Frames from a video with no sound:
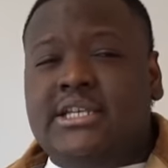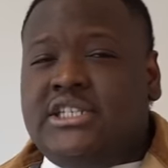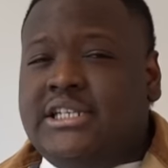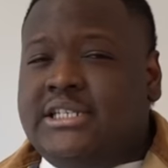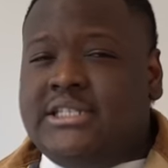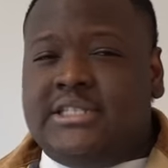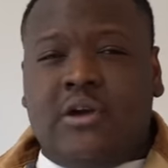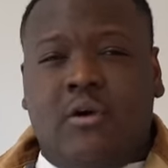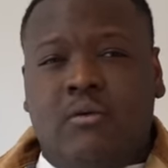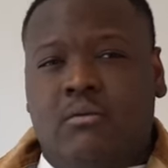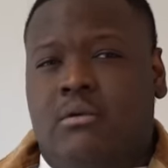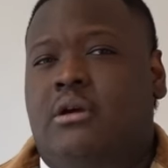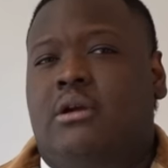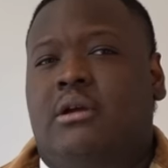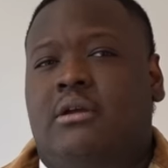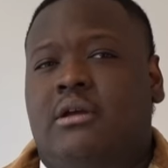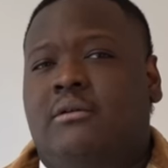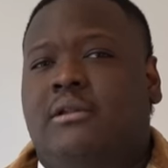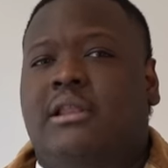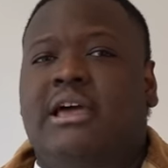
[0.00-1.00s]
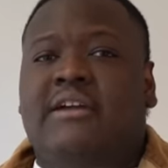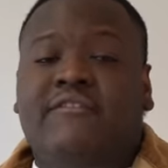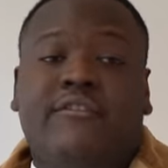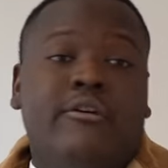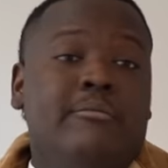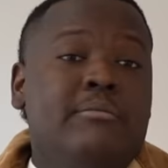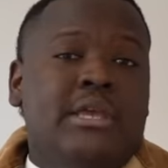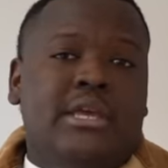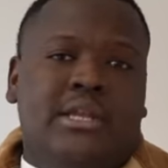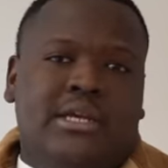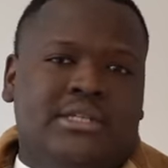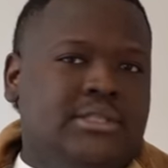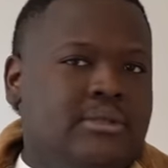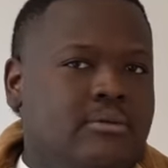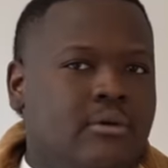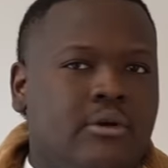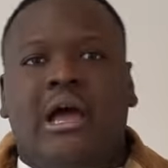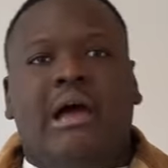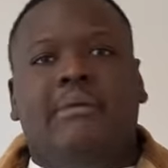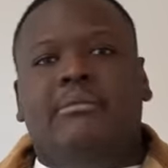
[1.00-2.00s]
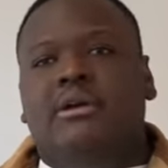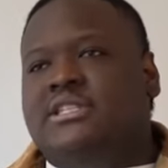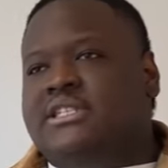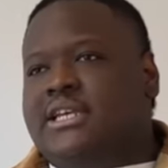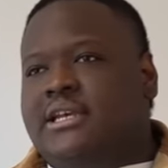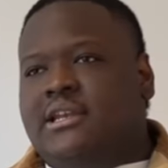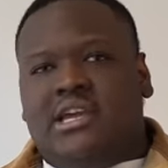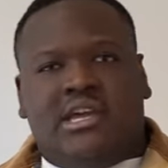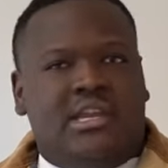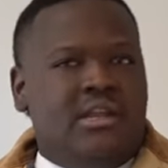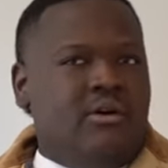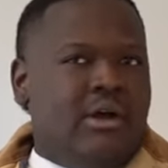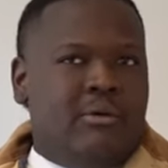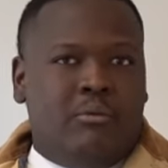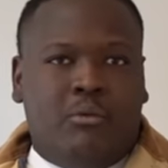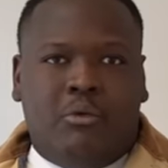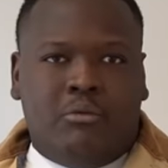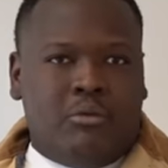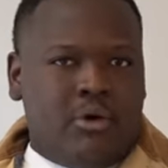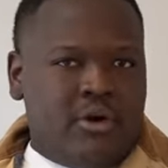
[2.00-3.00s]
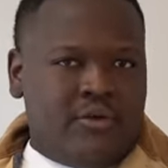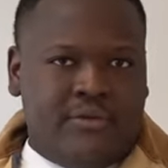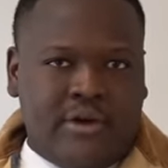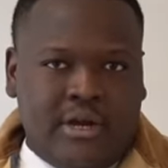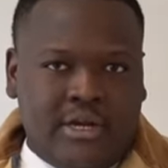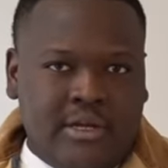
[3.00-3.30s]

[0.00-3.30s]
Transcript: jeans don't work. Like for me, it doesn't work. I'm not saying like it won't work for